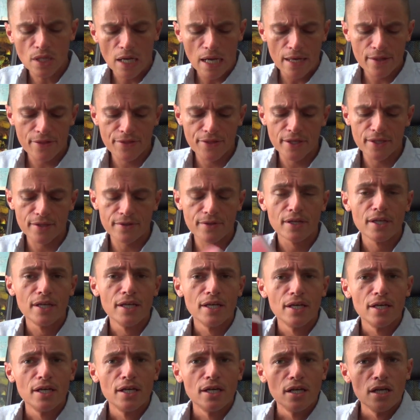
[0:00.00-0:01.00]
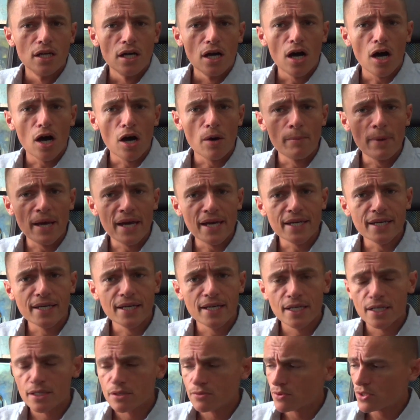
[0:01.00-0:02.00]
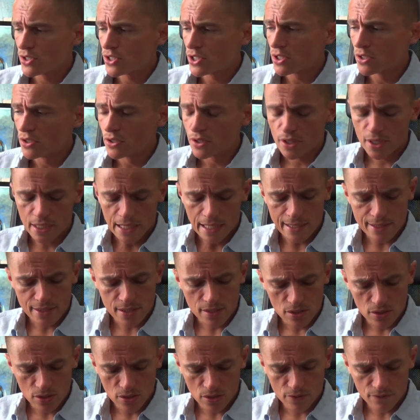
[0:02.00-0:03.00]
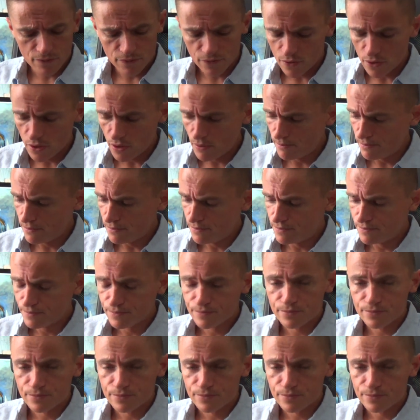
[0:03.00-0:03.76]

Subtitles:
I think Omega, which I got a catalogue from,